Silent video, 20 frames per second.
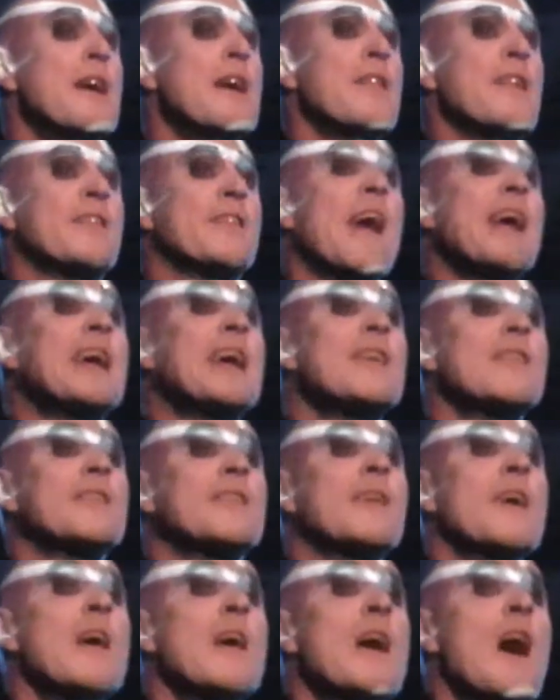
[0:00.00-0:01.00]
The
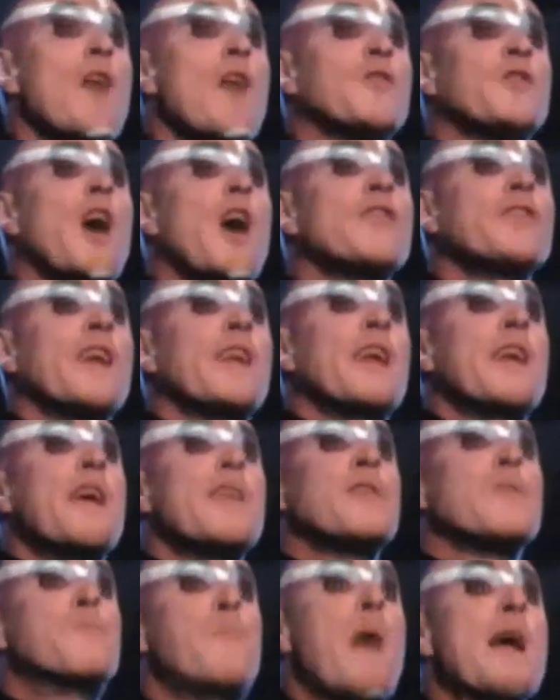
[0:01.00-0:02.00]
tickets have turned into
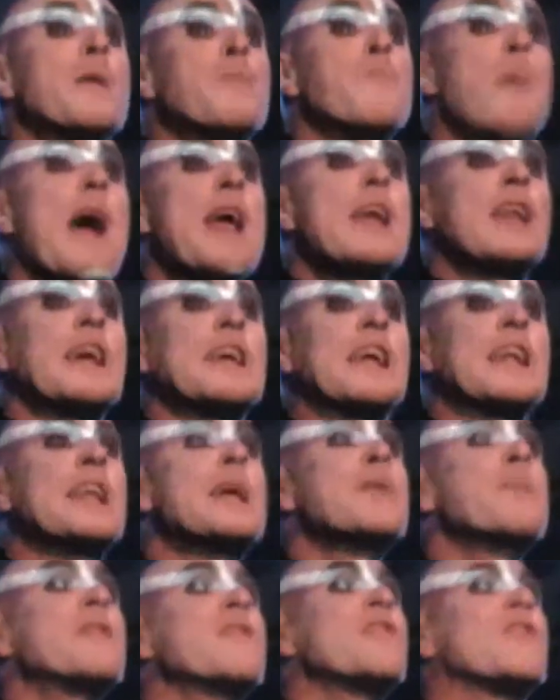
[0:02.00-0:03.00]
this big pile of
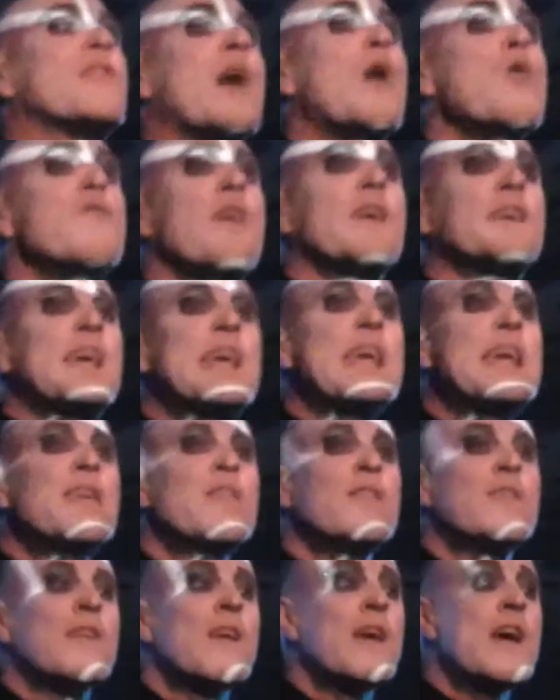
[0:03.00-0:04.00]
gleaming silver
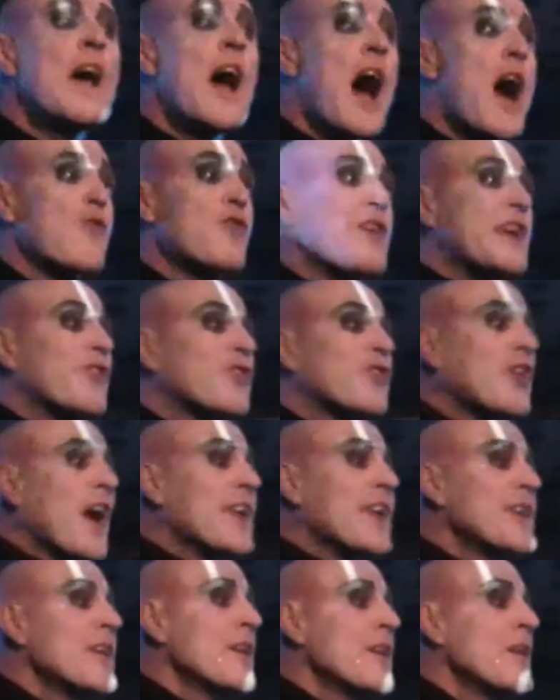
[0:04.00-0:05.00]
keys. I reach
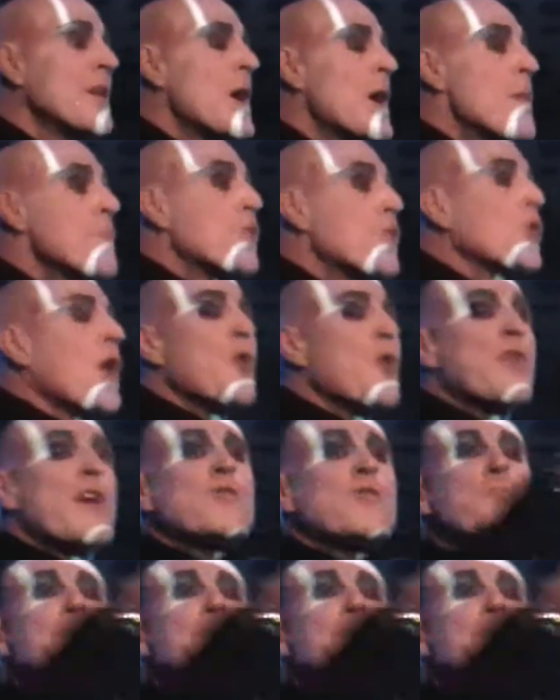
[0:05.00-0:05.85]
in, pull out this